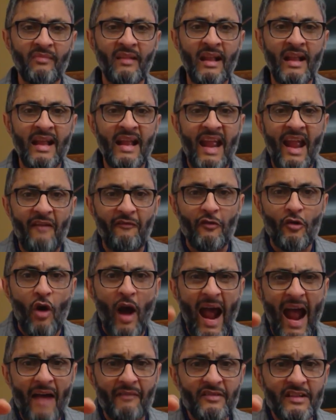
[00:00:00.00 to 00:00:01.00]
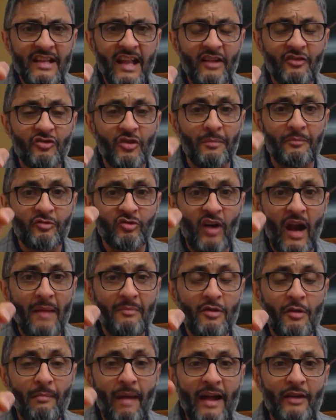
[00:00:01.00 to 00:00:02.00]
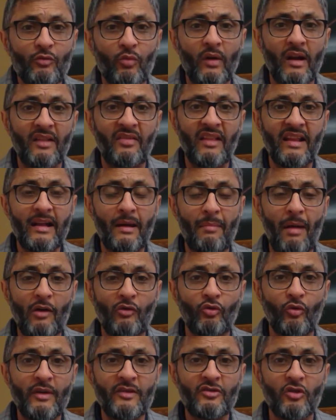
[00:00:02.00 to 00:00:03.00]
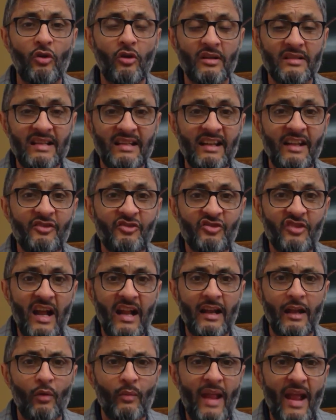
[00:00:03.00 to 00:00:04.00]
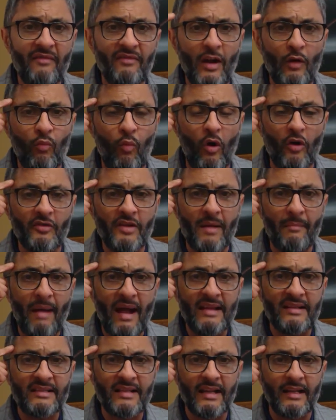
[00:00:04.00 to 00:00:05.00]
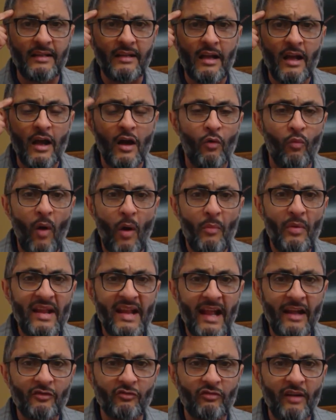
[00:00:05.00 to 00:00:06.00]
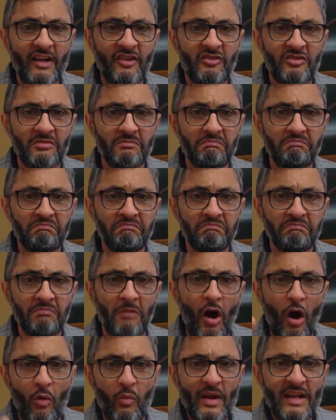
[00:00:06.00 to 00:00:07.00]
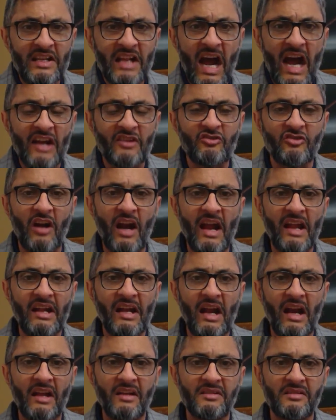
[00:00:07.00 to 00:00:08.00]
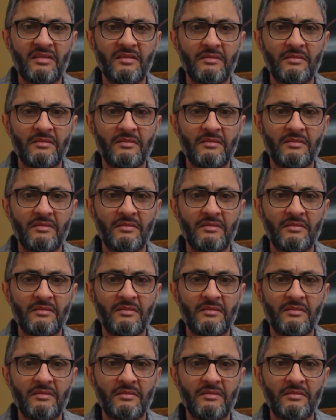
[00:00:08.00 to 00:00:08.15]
If you haven't yet subscribed, you might want to think about doing so, because in this channel, we have that warrior mindset where we get rich or we die trying, guys.